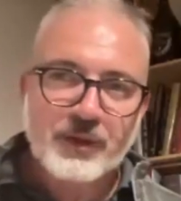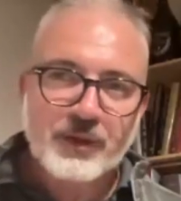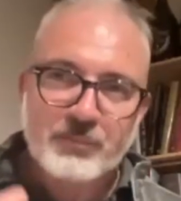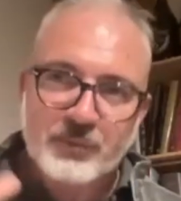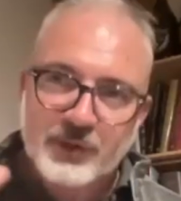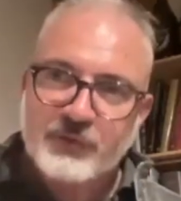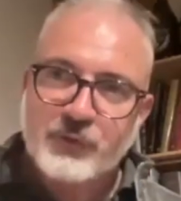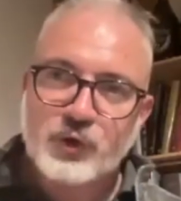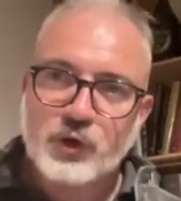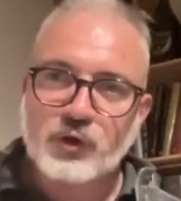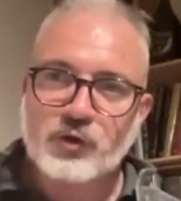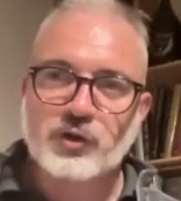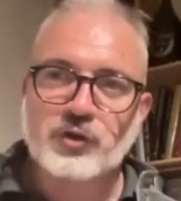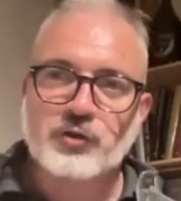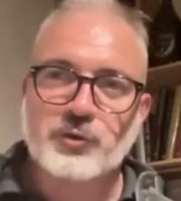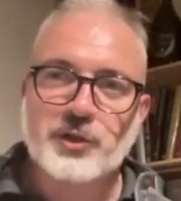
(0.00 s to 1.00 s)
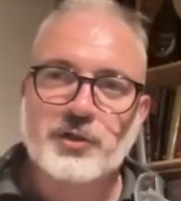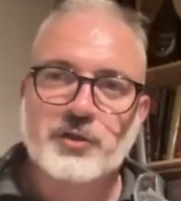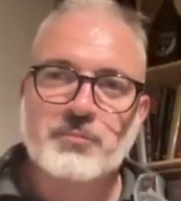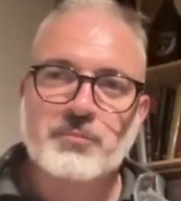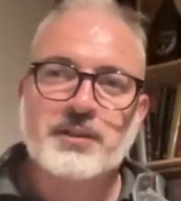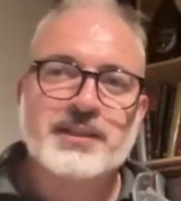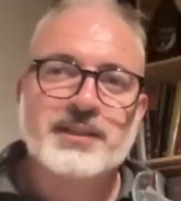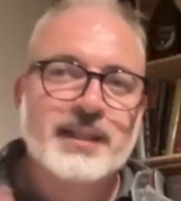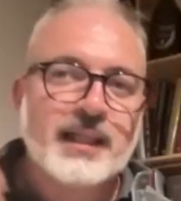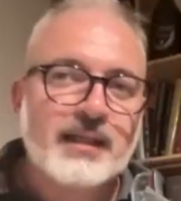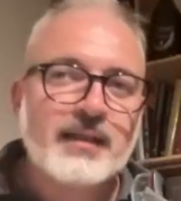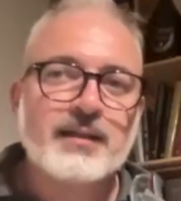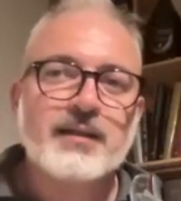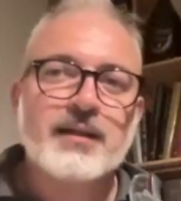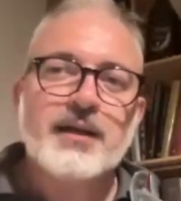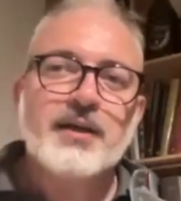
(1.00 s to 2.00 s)
beautiful concentration, but
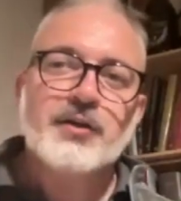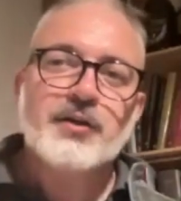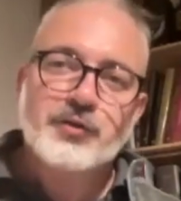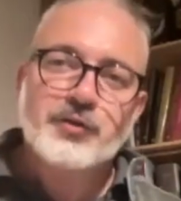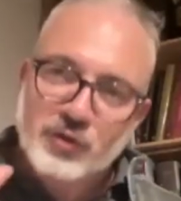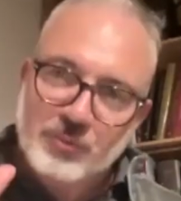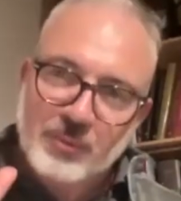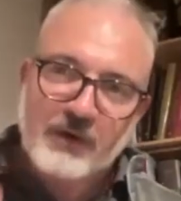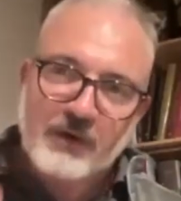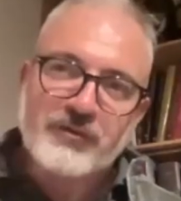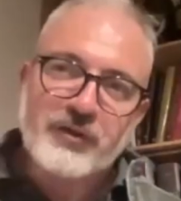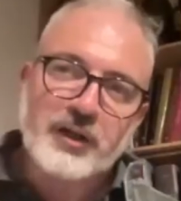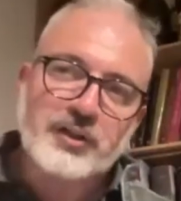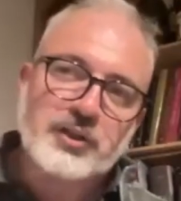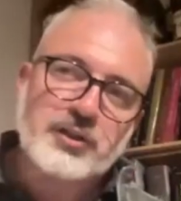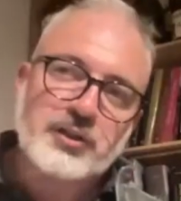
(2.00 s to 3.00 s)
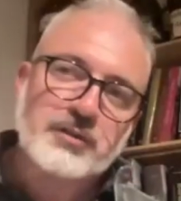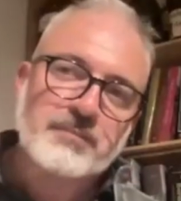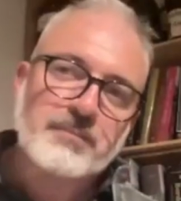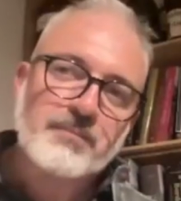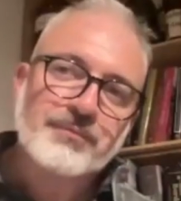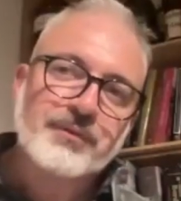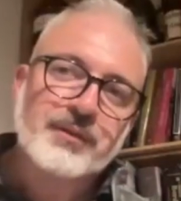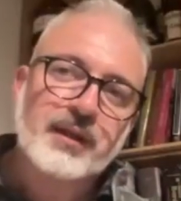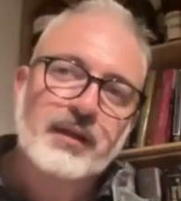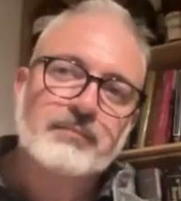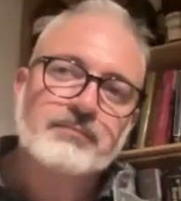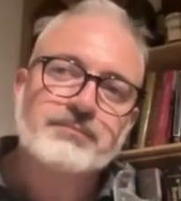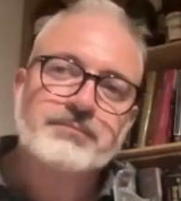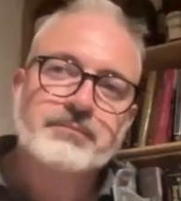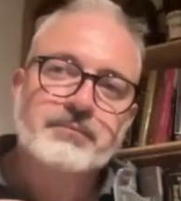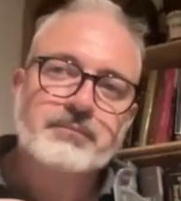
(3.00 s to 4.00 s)
still super fresh.
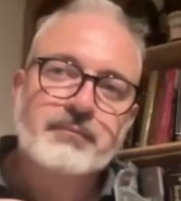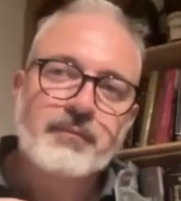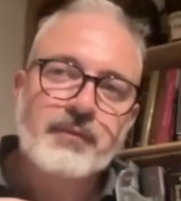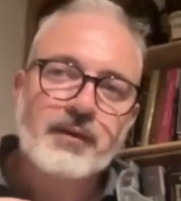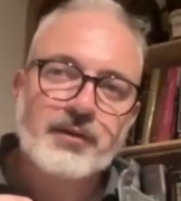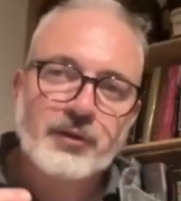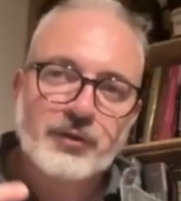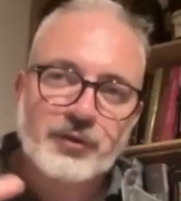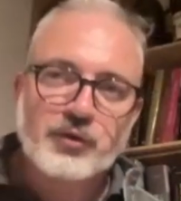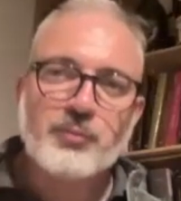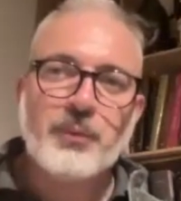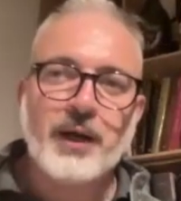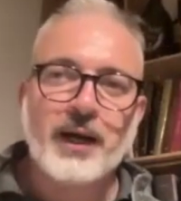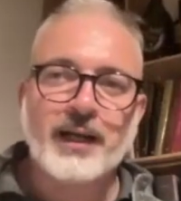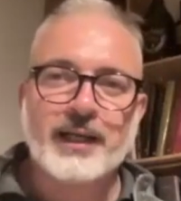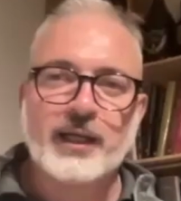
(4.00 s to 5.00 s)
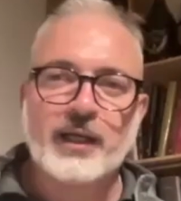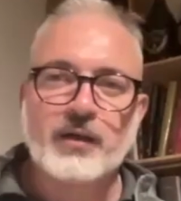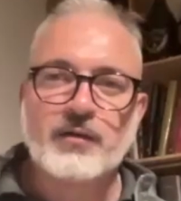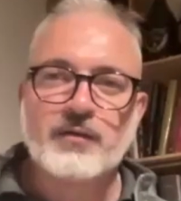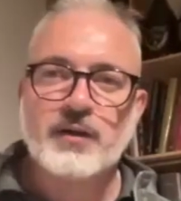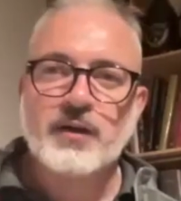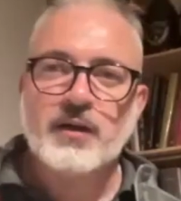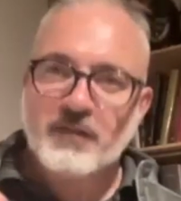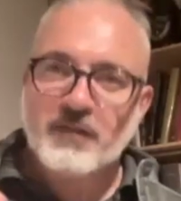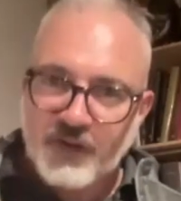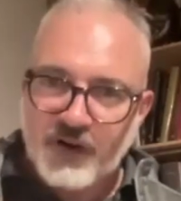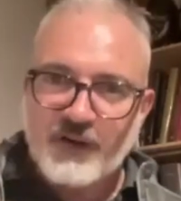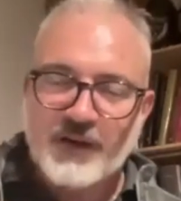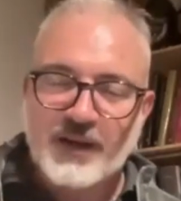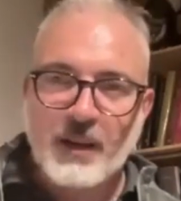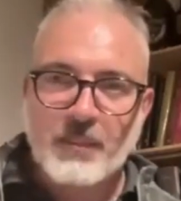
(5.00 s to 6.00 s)
Super elegant,
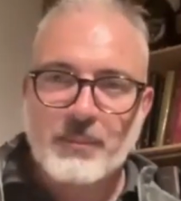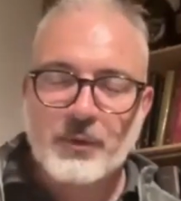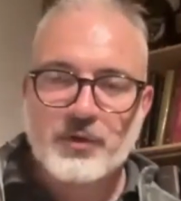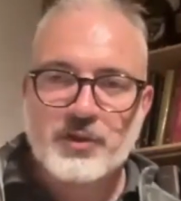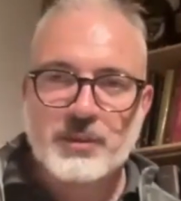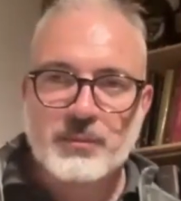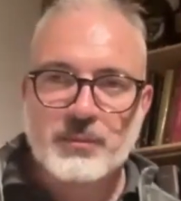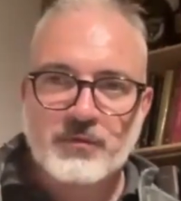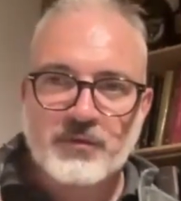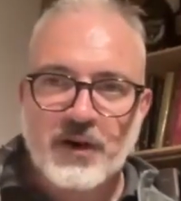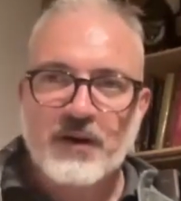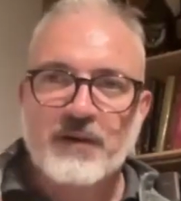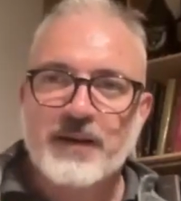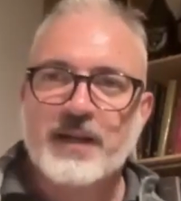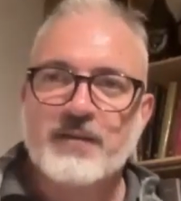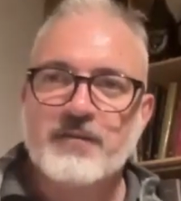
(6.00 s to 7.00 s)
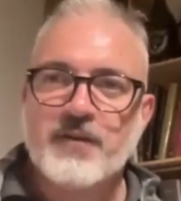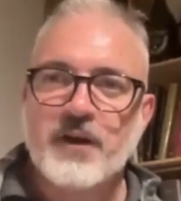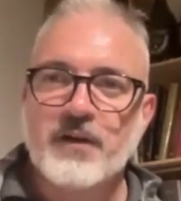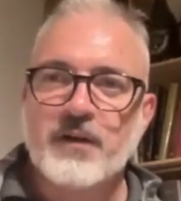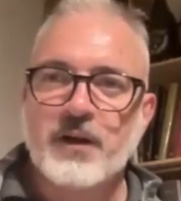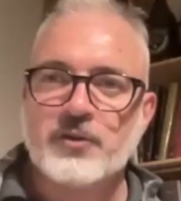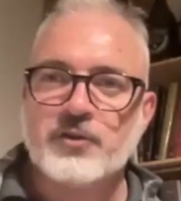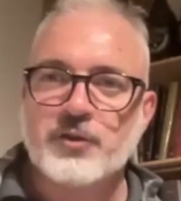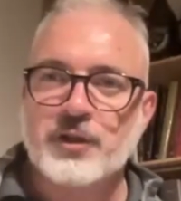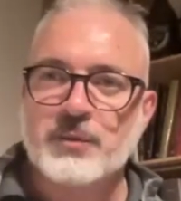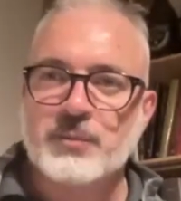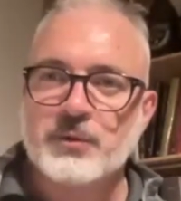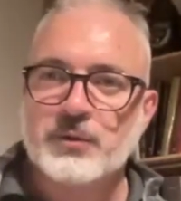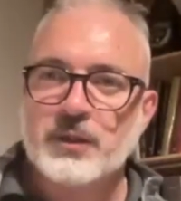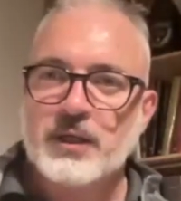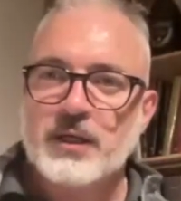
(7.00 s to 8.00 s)
very approachable, very very
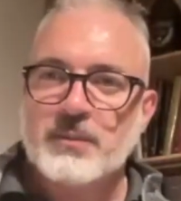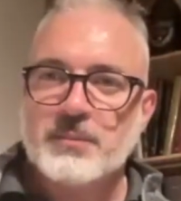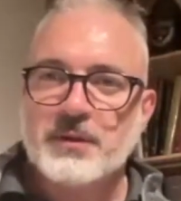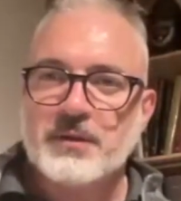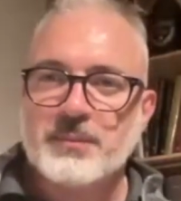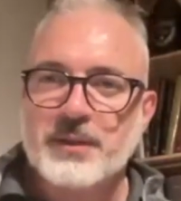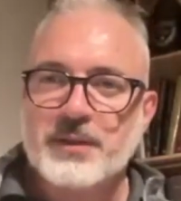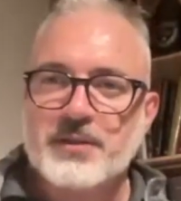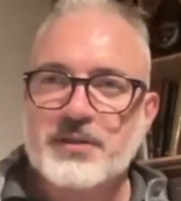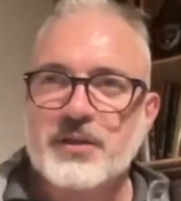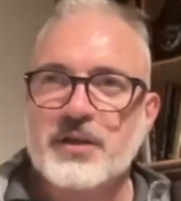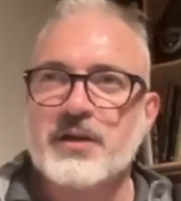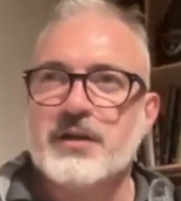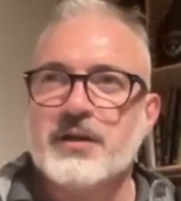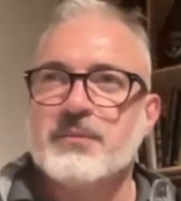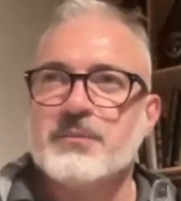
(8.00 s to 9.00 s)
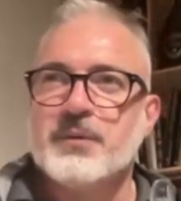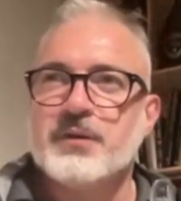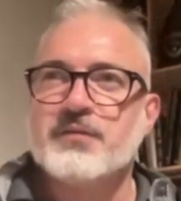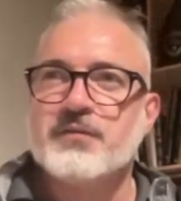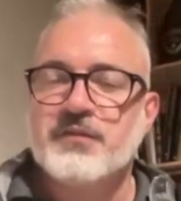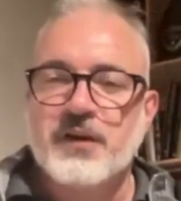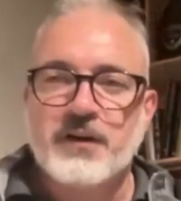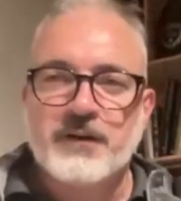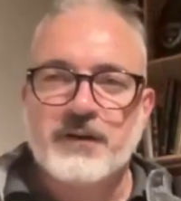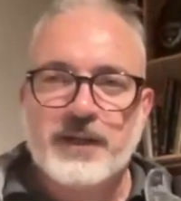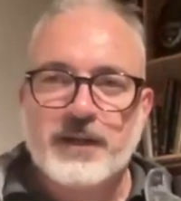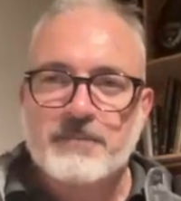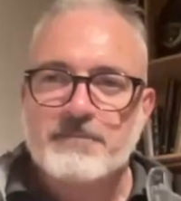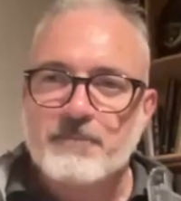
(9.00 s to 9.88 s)
enjoyable, but very